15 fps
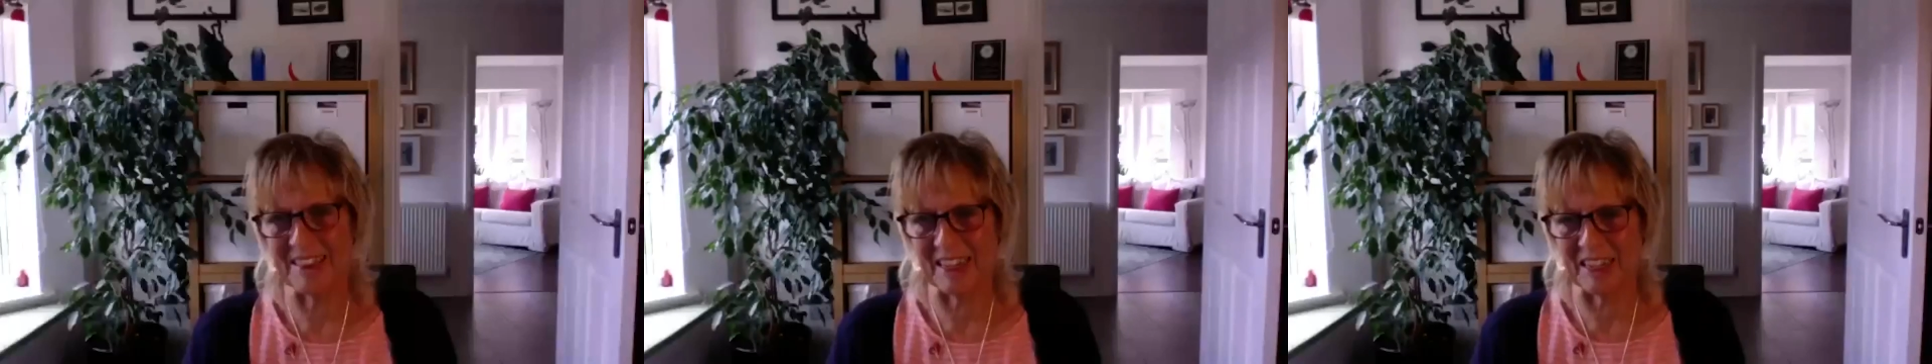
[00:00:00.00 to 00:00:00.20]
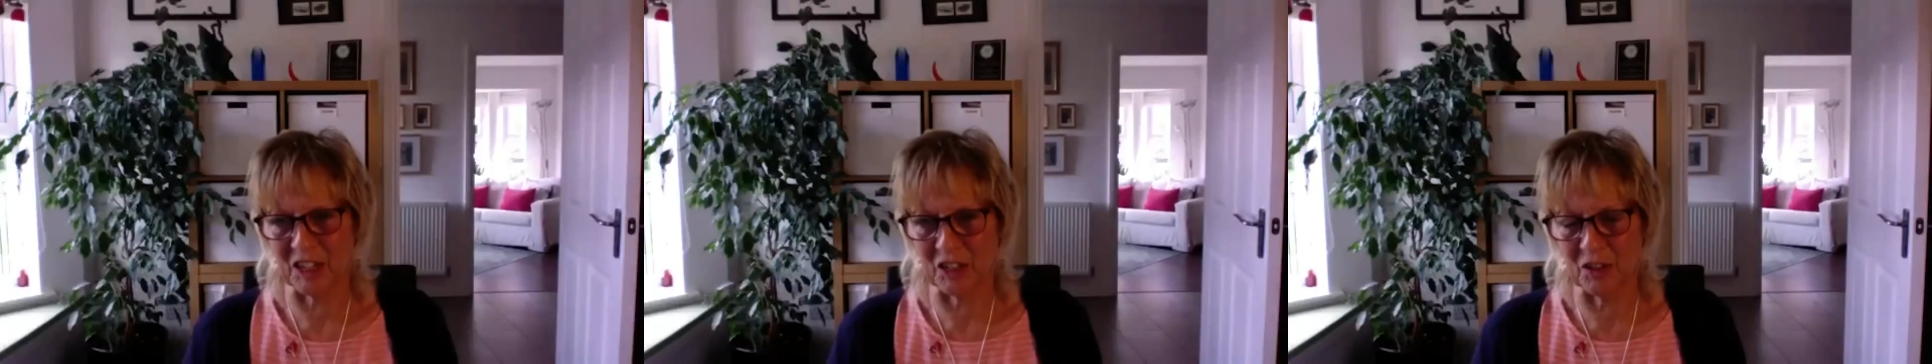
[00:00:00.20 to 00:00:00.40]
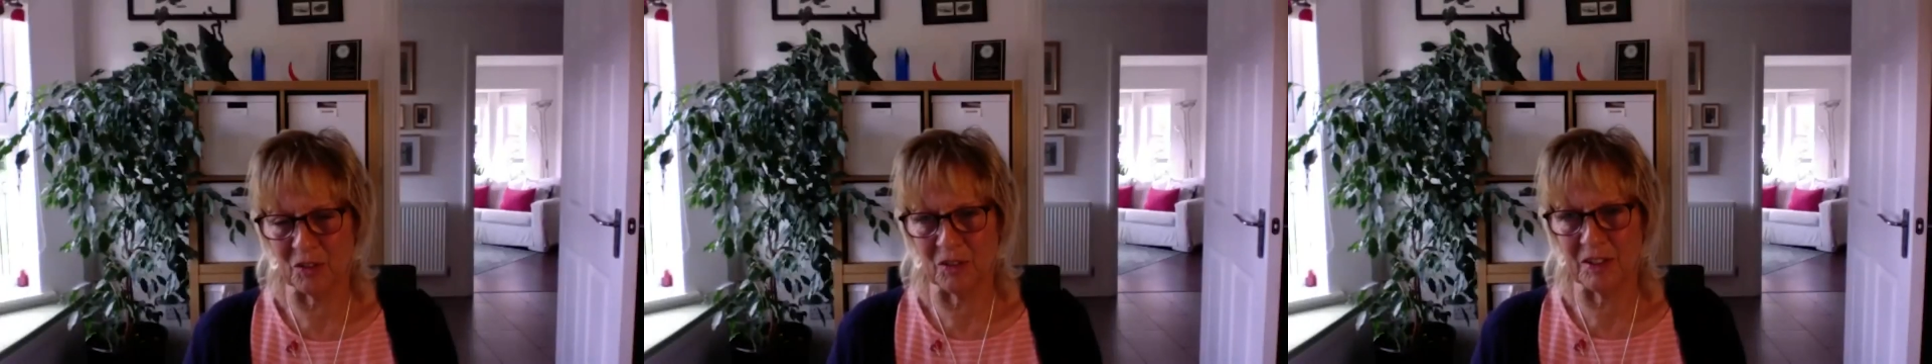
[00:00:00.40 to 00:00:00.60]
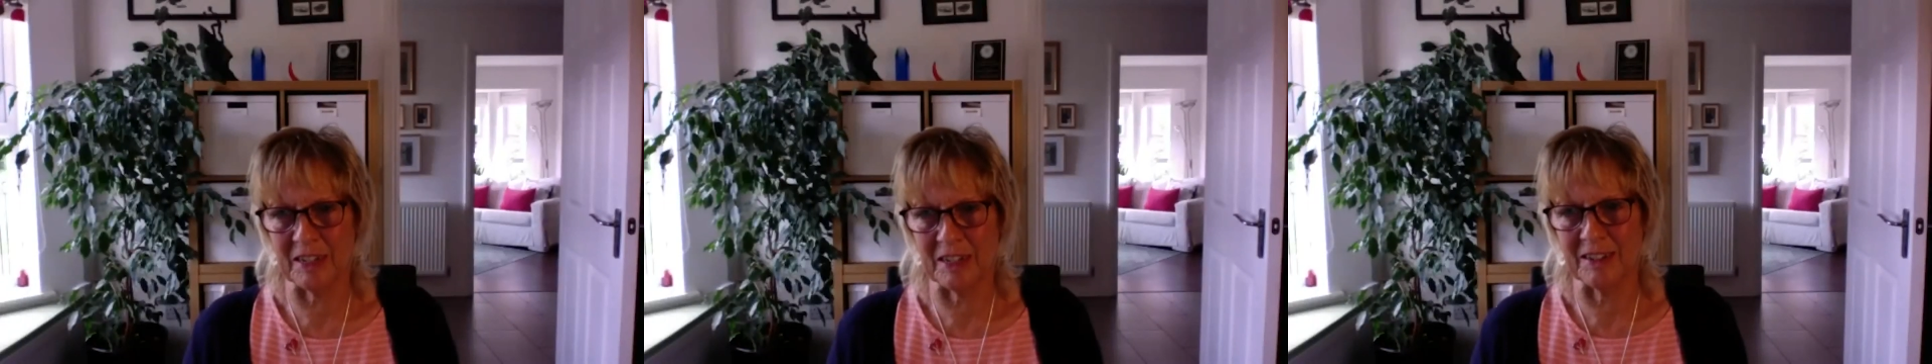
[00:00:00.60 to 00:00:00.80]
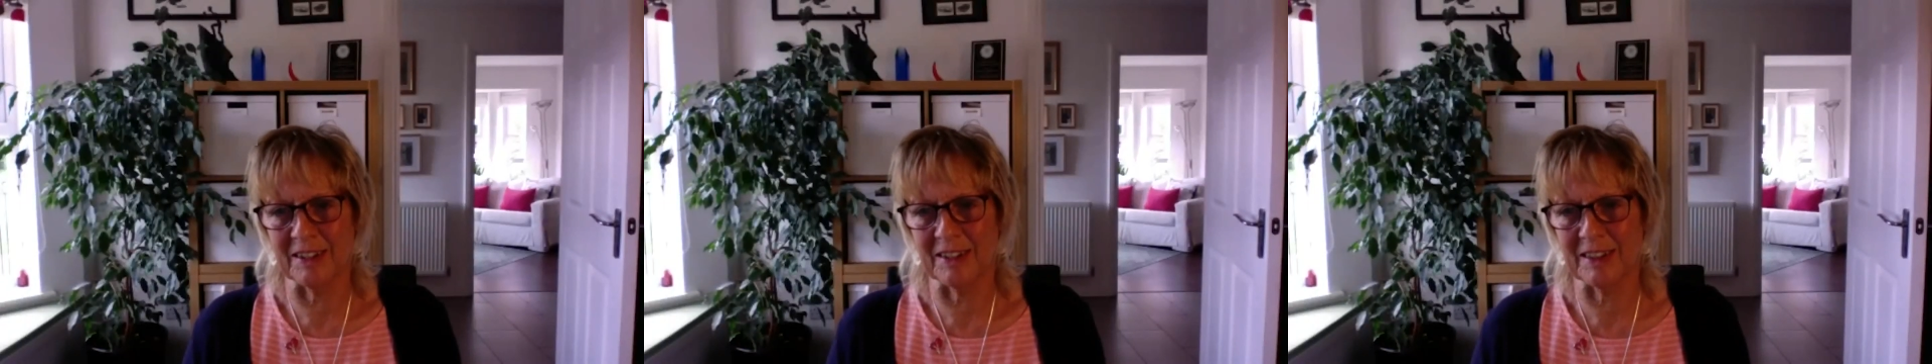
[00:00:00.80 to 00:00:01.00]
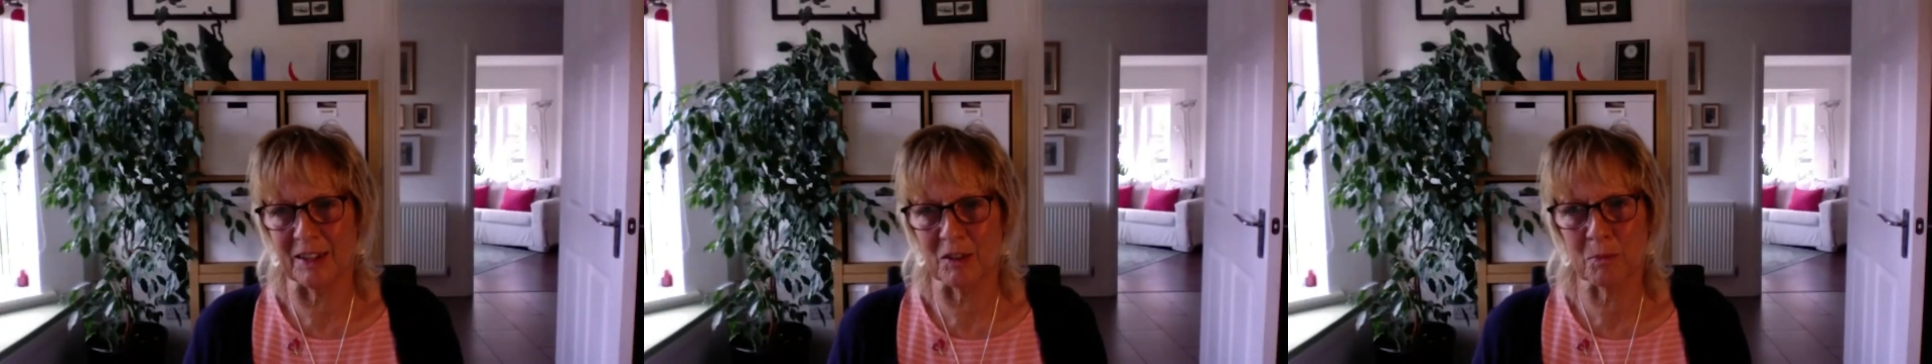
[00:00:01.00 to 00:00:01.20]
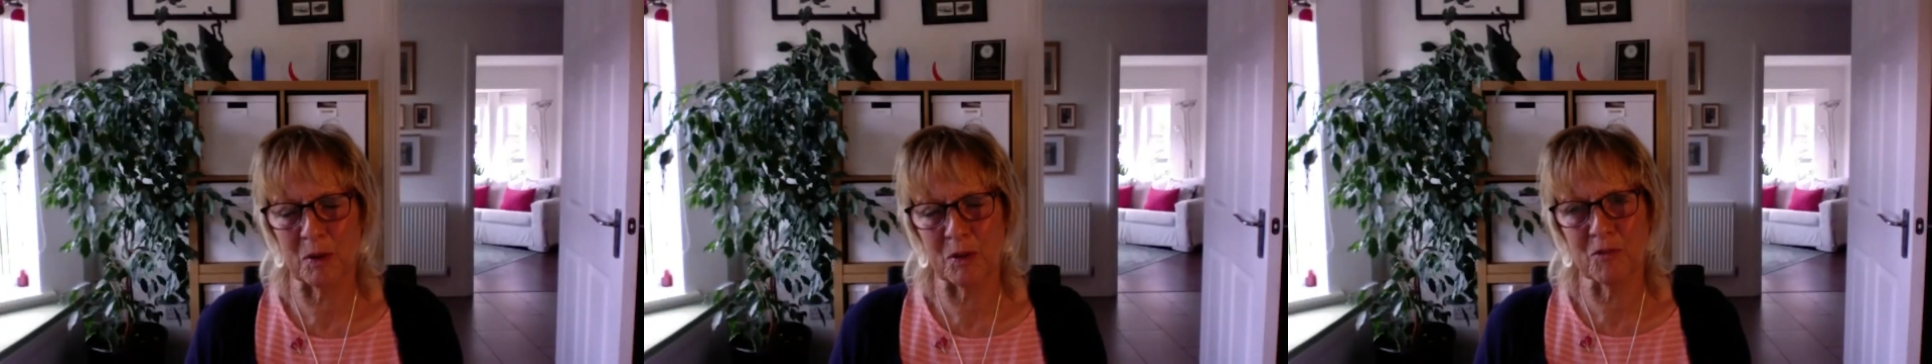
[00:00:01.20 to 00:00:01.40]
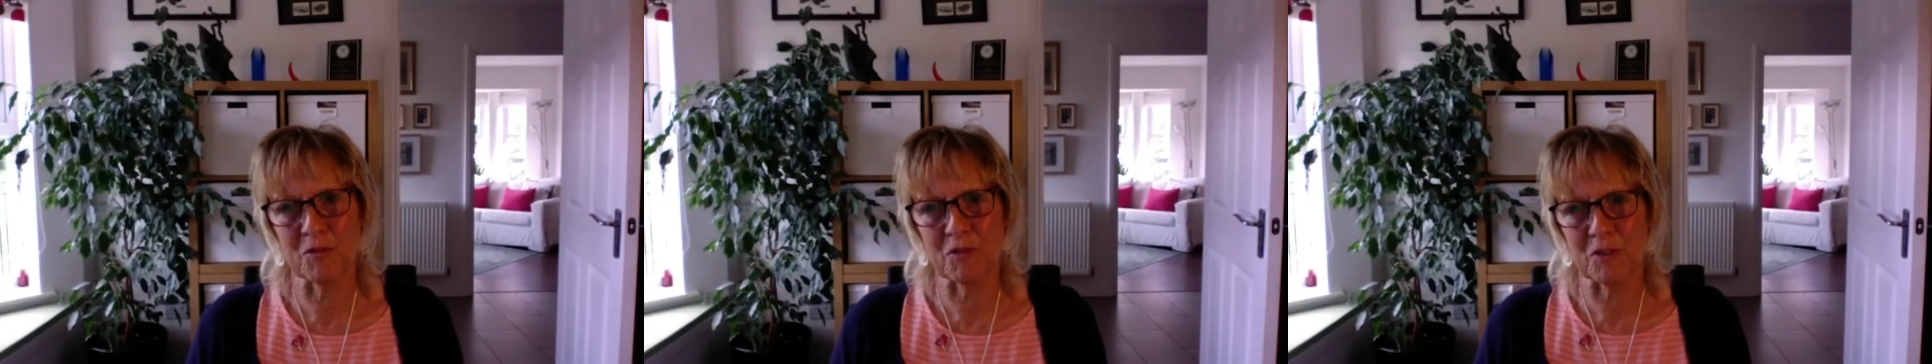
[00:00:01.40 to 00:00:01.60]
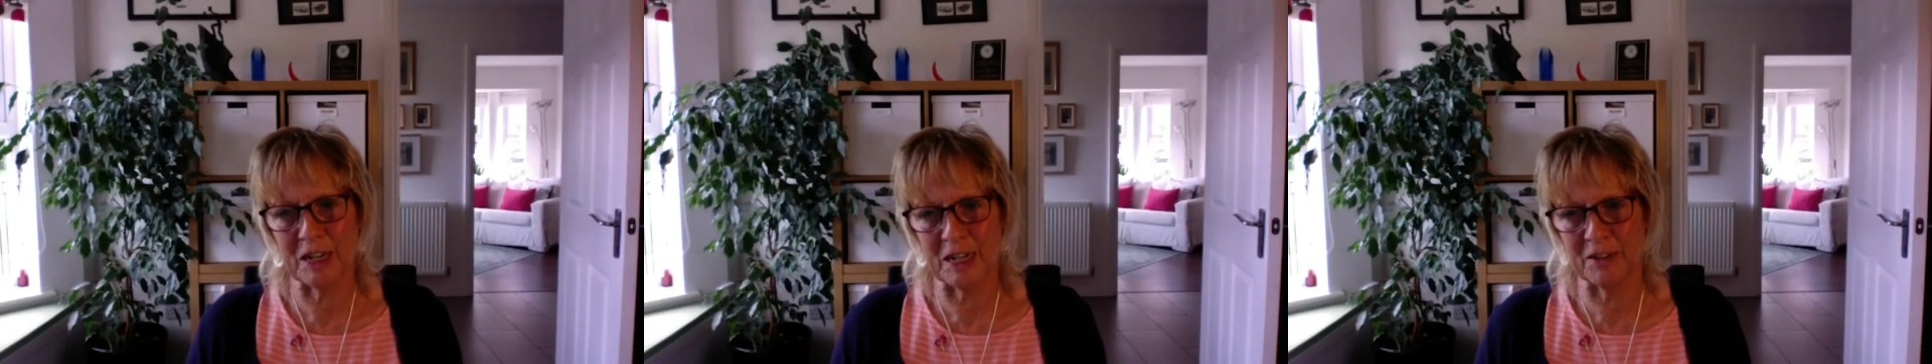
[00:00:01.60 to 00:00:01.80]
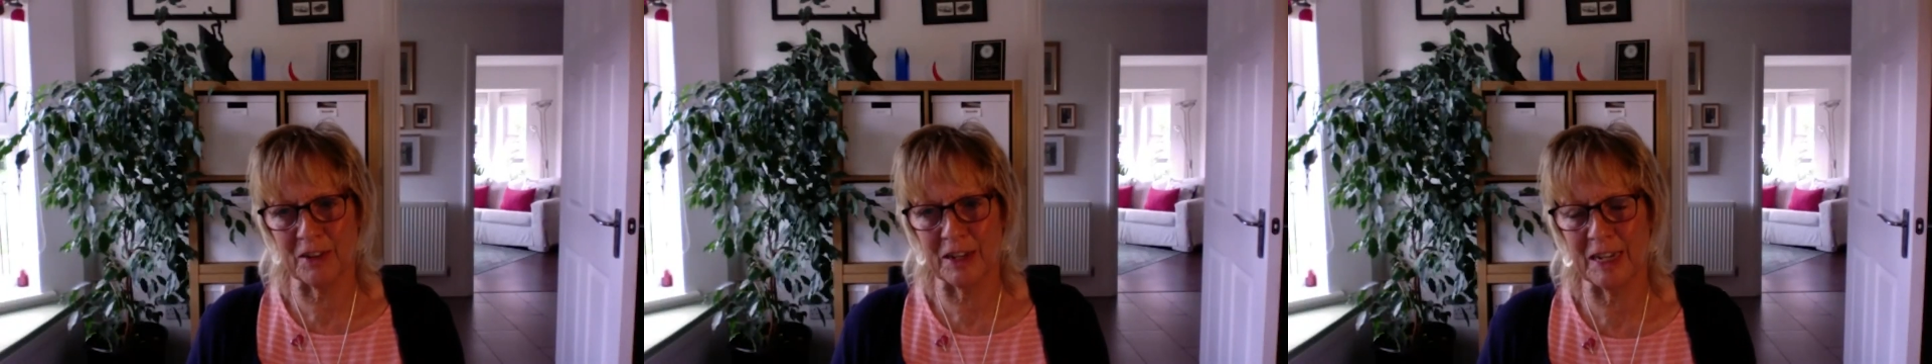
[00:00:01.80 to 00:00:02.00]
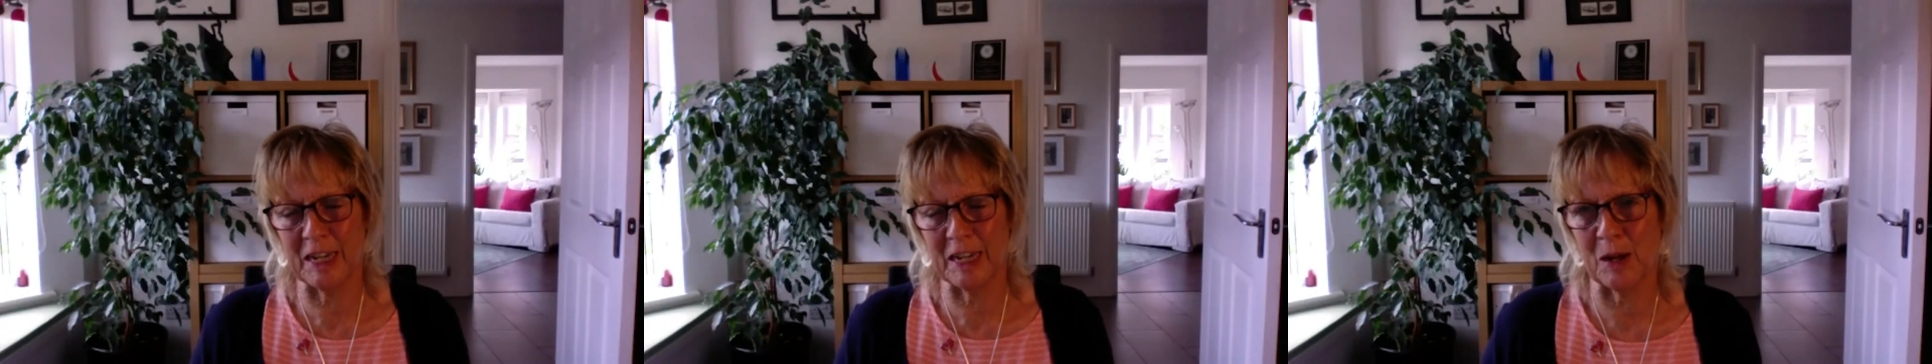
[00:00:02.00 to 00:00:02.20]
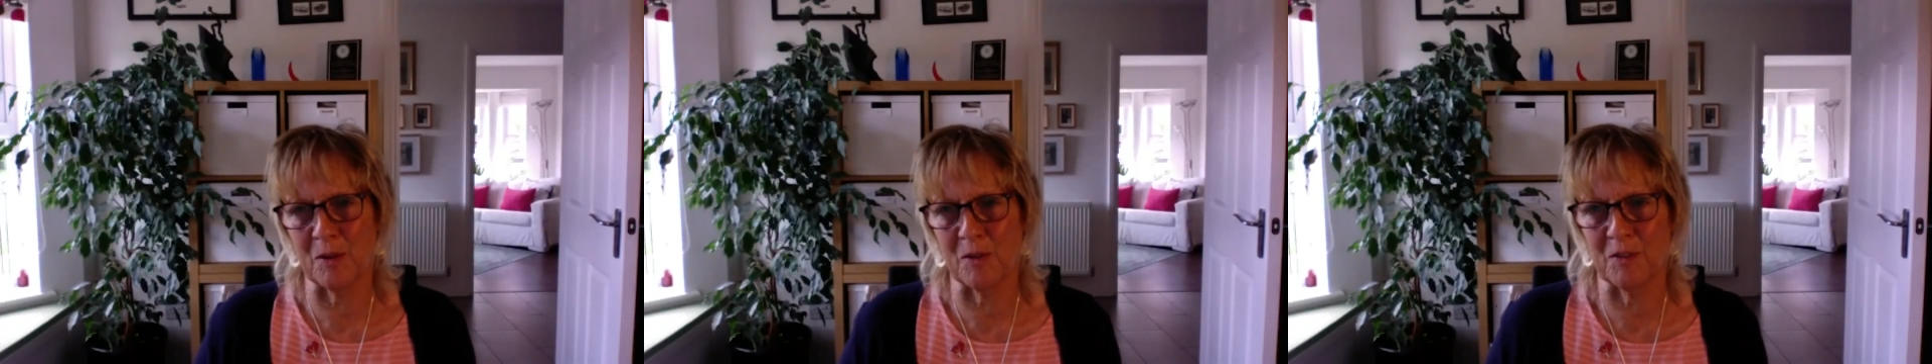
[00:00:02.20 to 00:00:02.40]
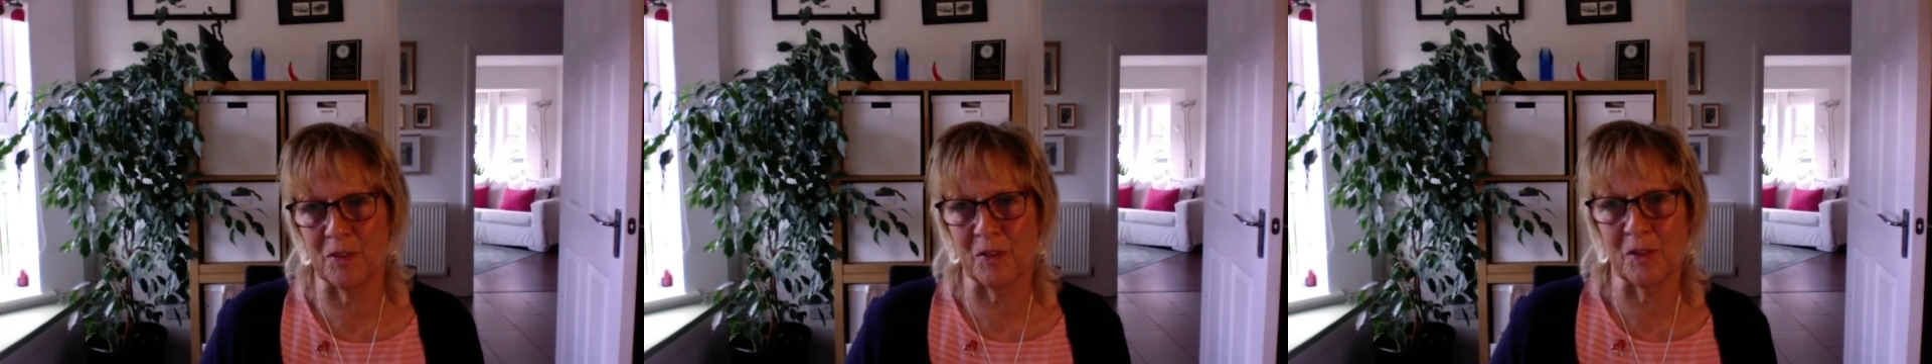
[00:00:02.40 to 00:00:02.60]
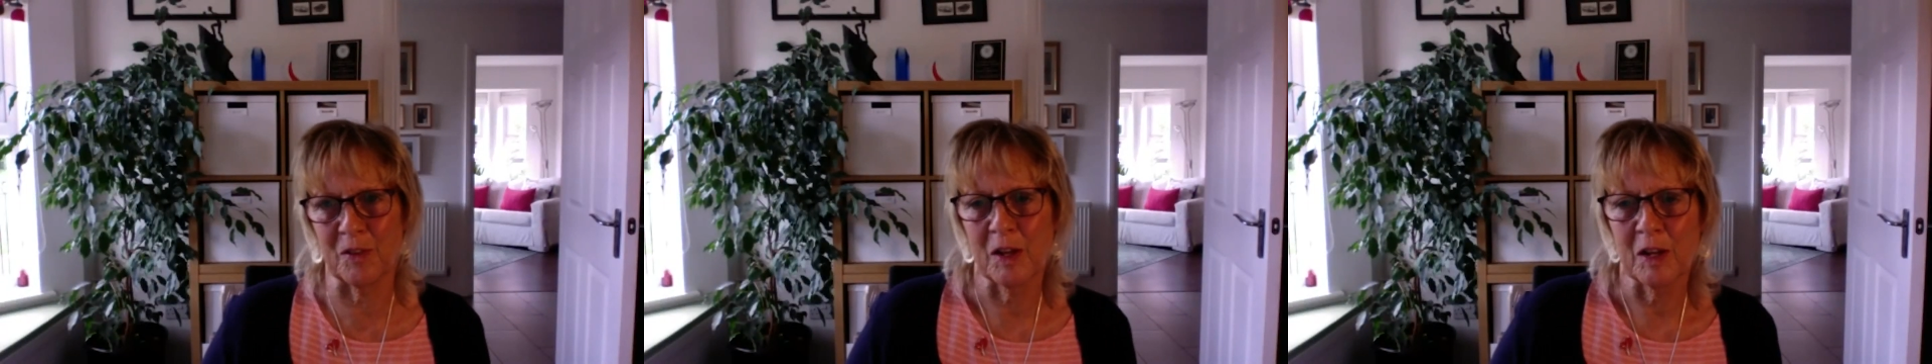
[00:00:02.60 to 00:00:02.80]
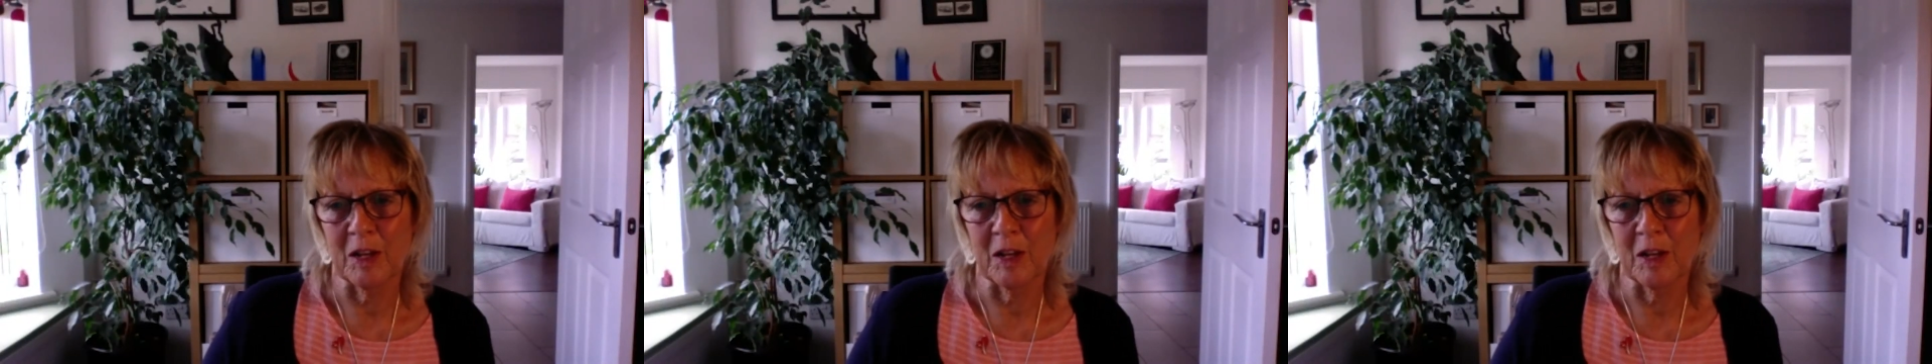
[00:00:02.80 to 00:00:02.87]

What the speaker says: thank you, Tina. That's been really, really helpful.